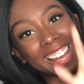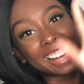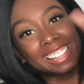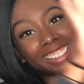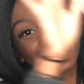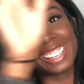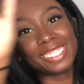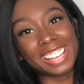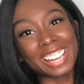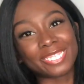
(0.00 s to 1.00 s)
Hello
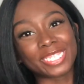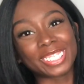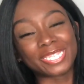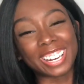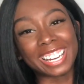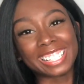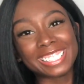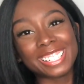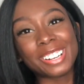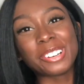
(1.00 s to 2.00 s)
everyone,
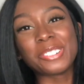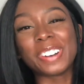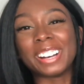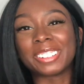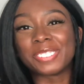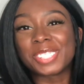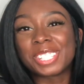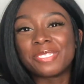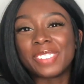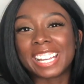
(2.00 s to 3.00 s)
welcome
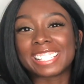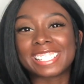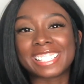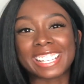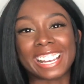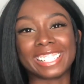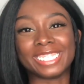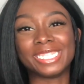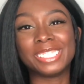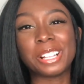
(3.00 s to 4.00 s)
to my
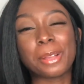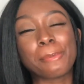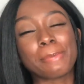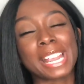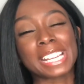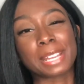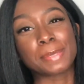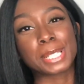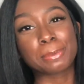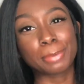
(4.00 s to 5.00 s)
channel. My name
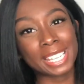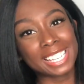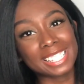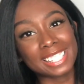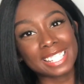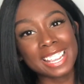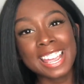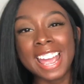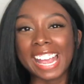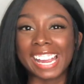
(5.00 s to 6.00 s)
is Peace,
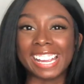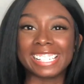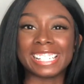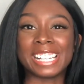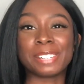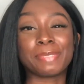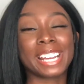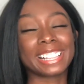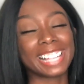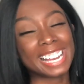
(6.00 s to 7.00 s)
and in
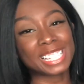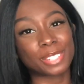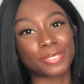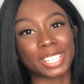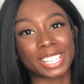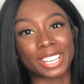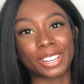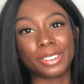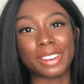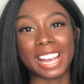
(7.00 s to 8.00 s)
my last
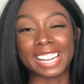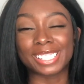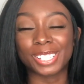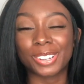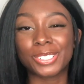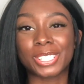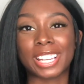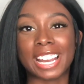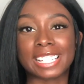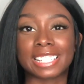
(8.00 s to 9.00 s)
video I told you
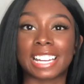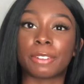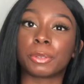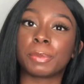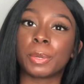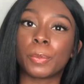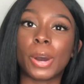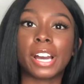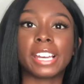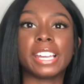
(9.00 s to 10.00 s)
guys that I would be
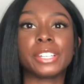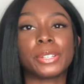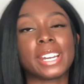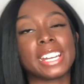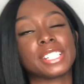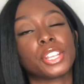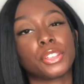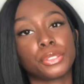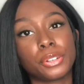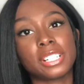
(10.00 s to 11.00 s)
walking you guys
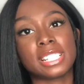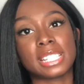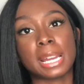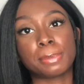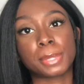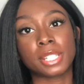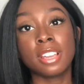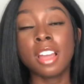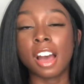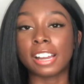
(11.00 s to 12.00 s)
through the steps
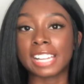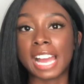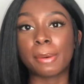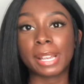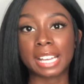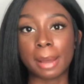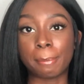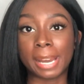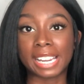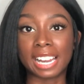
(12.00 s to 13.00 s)
on how I got
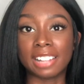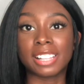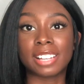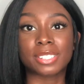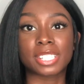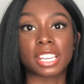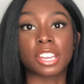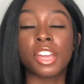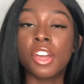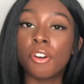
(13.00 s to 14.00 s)
my LLC
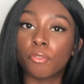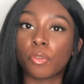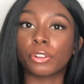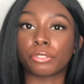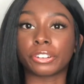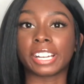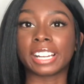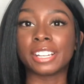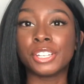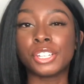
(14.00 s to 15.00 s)
for free.